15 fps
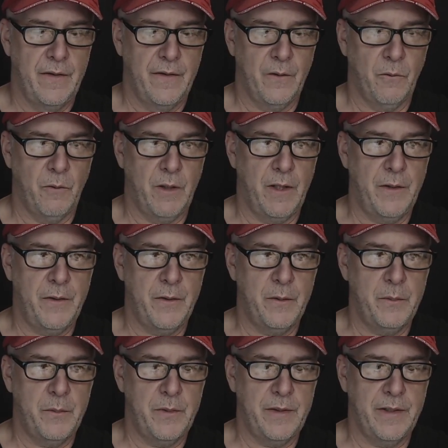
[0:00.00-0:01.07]
the
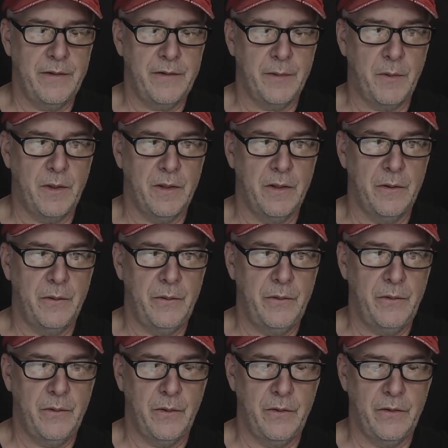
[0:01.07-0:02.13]
Waltham and that's up close.
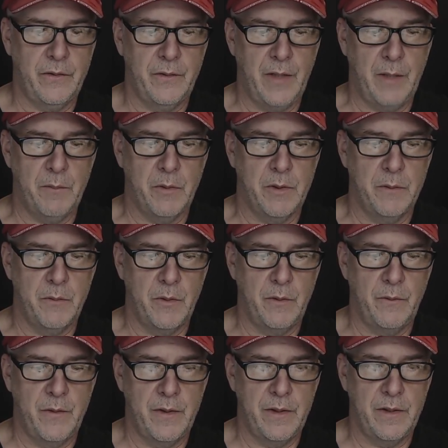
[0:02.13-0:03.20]
So just able to
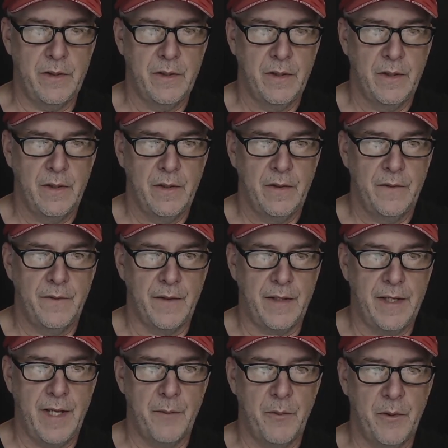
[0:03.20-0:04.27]
move the the
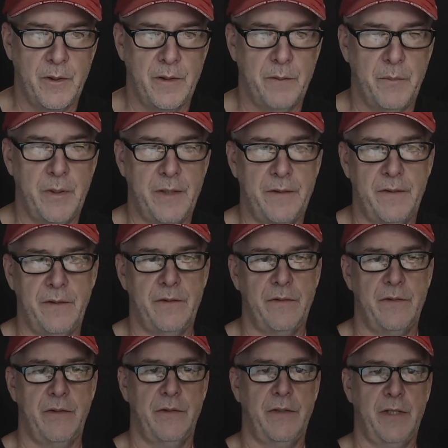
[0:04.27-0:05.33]
camera a bit
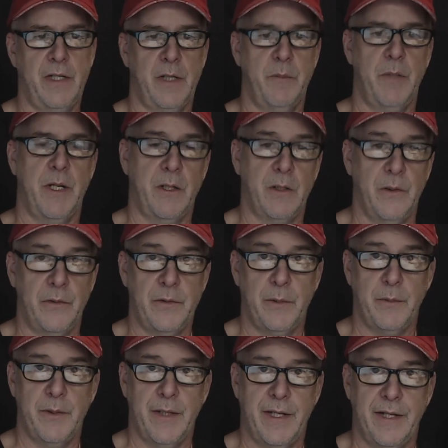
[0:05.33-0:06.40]
just to get a better
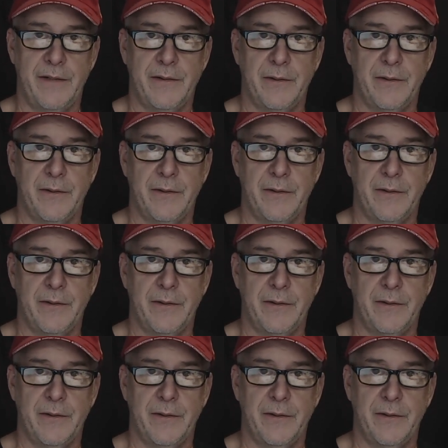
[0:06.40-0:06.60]
close-up of that.